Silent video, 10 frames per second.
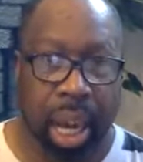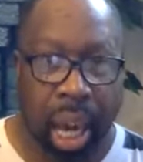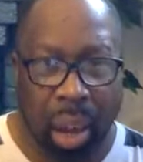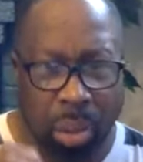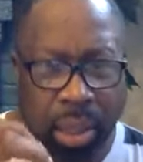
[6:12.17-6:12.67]

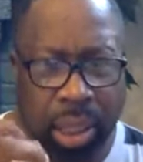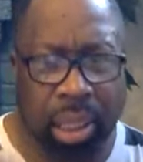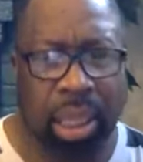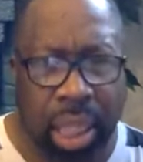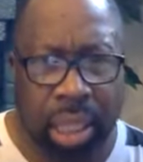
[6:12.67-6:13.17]
He was
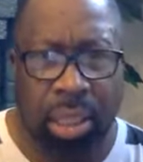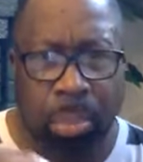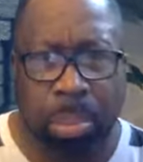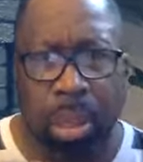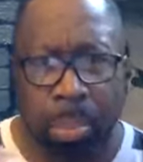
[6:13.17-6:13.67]
sent to
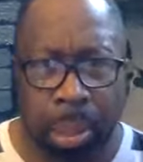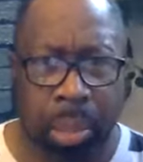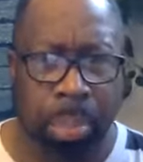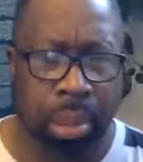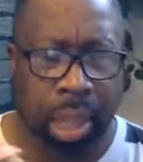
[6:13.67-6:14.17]
put
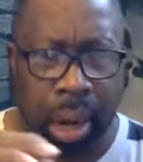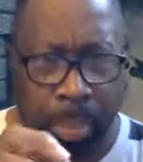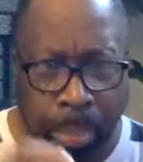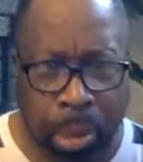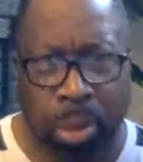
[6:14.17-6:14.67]
people that are
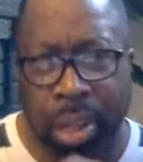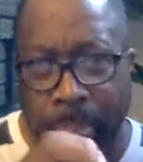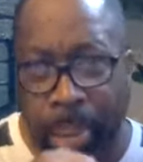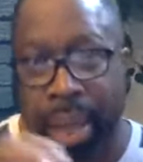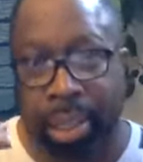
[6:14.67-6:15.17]
broken
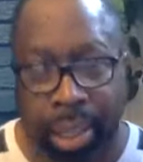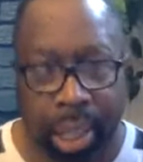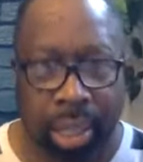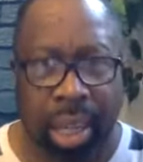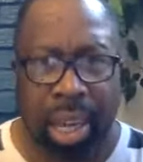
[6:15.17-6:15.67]
back
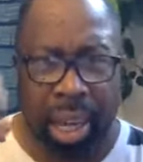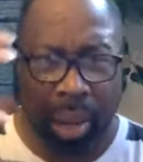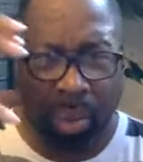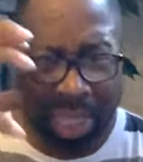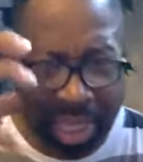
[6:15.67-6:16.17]
together. He
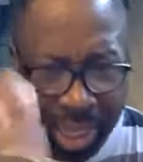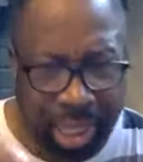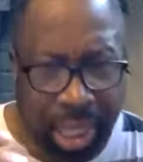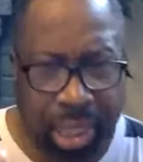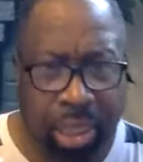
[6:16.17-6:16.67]
was
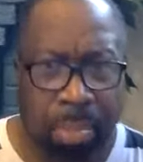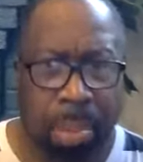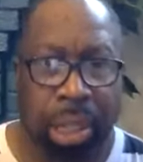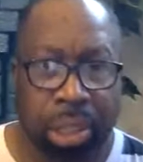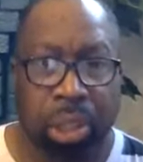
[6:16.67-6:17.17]
sent to
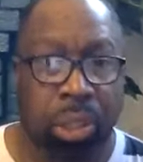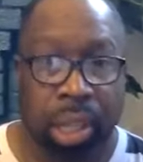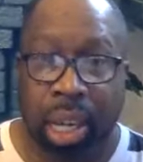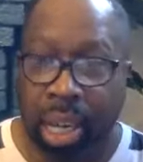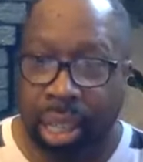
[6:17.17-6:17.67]
make sure
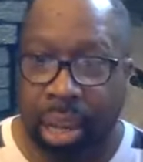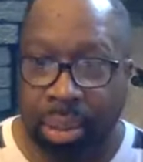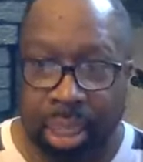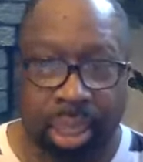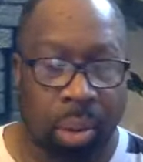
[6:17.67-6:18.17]
that if
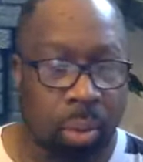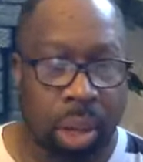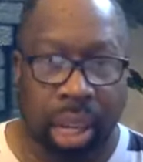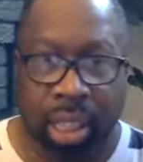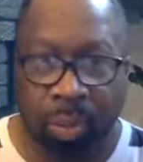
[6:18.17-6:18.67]
someone
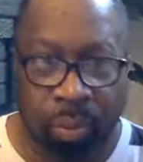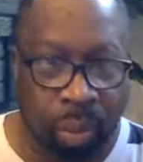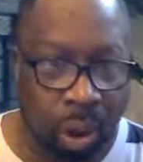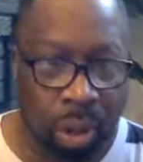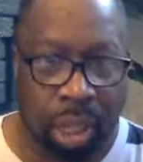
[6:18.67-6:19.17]
has
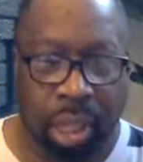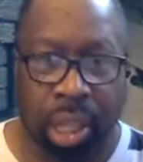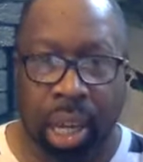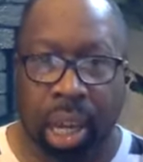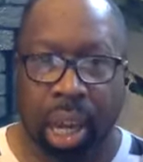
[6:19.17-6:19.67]
fallen
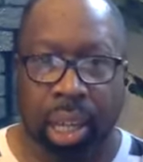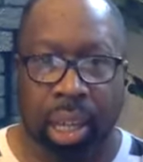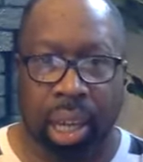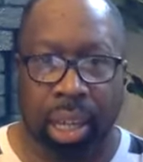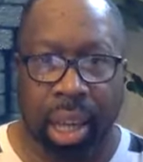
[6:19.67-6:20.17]
and
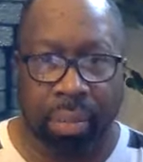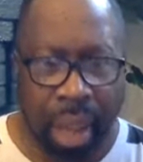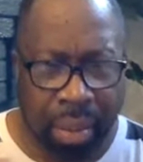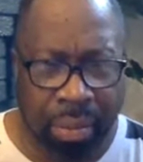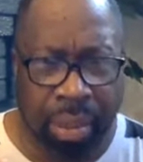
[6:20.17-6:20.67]
and and
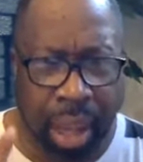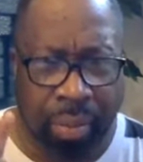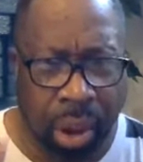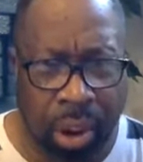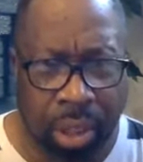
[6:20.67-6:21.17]
they they've
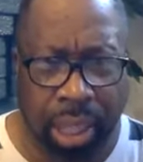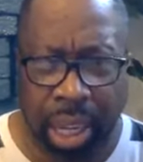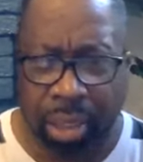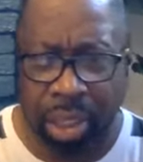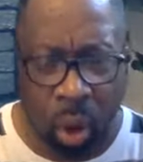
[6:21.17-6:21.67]
heard that
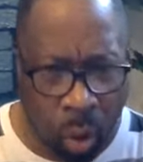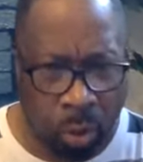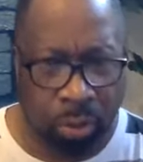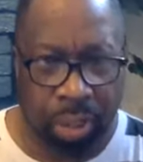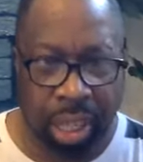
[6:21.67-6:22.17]
it's over
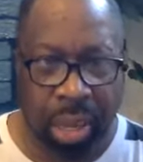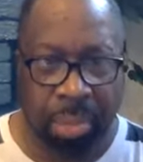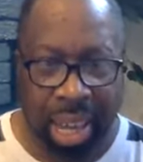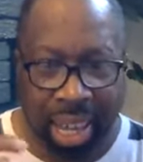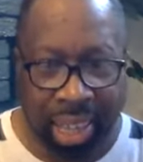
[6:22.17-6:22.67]
for them,
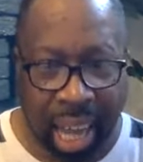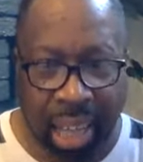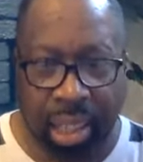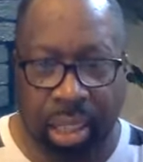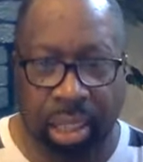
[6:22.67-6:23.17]

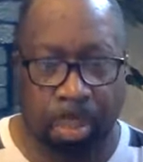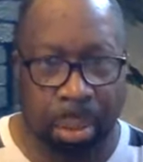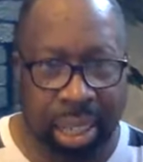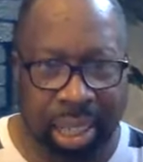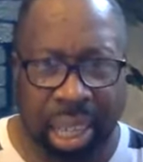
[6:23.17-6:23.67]
that's the
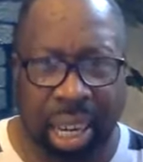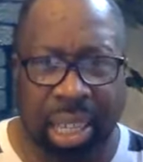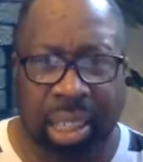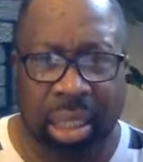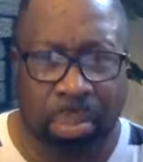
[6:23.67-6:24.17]
place that he
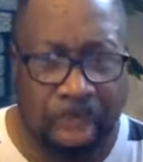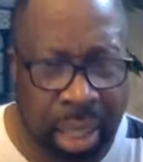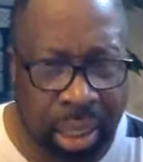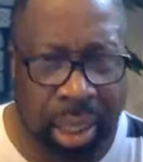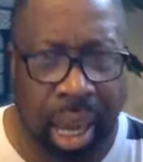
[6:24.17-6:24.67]

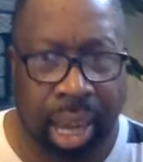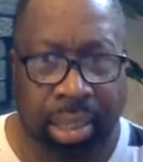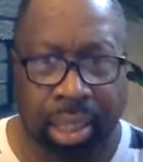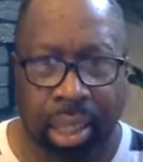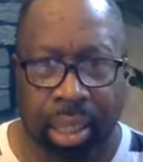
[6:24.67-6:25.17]

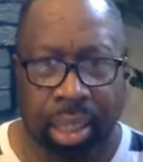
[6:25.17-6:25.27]
specialized in.